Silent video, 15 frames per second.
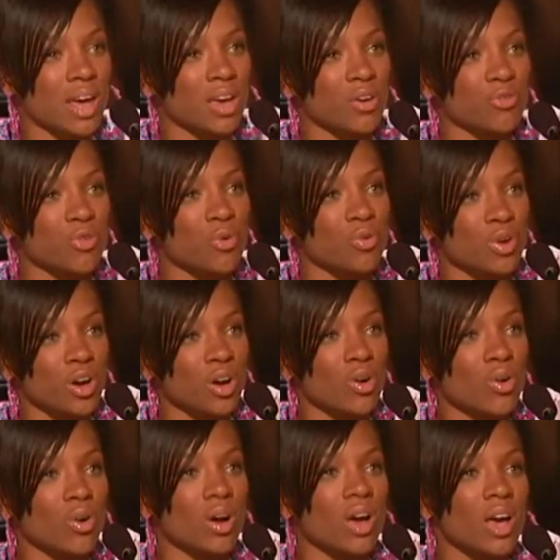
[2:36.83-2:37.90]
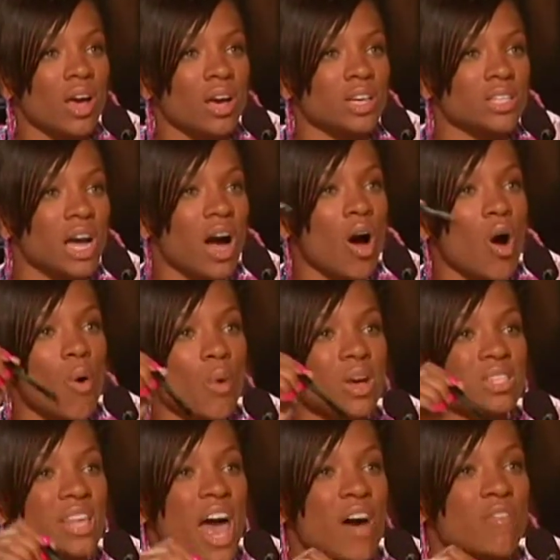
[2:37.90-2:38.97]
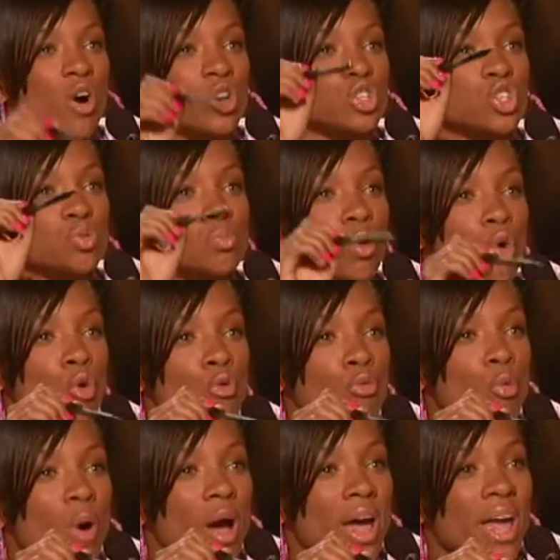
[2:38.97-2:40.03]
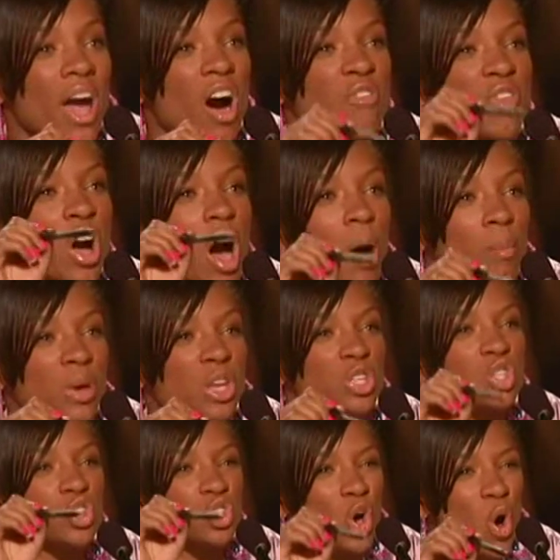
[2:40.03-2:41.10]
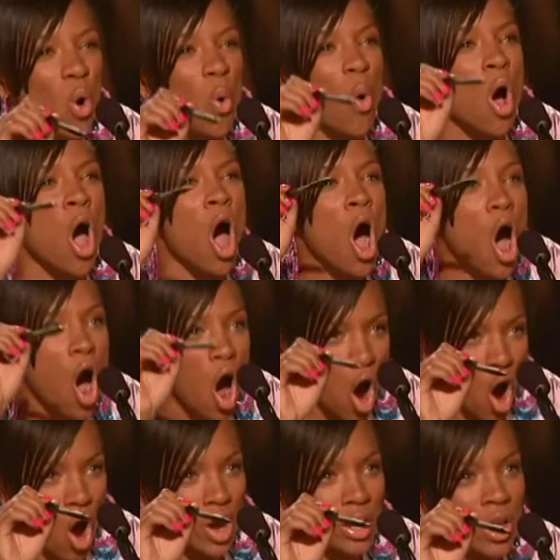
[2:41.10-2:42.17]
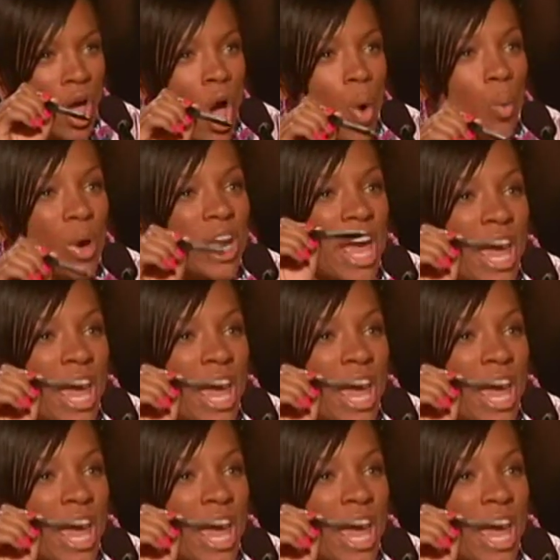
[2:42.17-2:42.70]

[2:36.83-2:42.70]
like, for real, y'all always have a smooth way of coming so hard. When